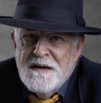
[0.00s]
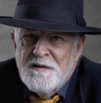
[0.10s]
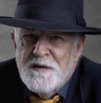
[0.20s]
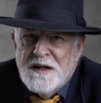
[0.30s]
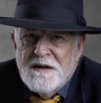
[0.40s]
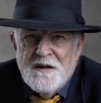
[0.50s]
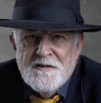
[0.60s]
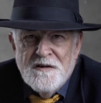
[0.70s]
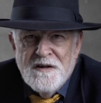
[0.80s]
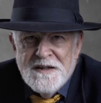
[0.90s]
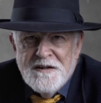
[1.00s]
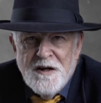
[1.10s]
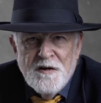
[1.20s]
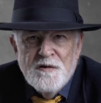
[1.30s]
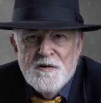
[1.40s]
We can now delete
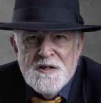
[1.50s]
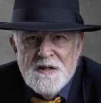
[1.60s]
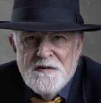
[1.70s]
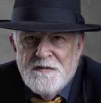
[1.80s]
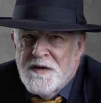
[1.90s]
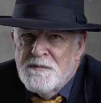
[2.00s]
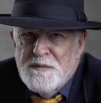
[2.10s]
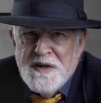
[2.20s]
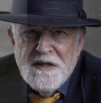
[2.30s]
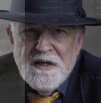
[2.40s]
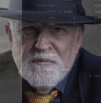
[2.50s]
those from the media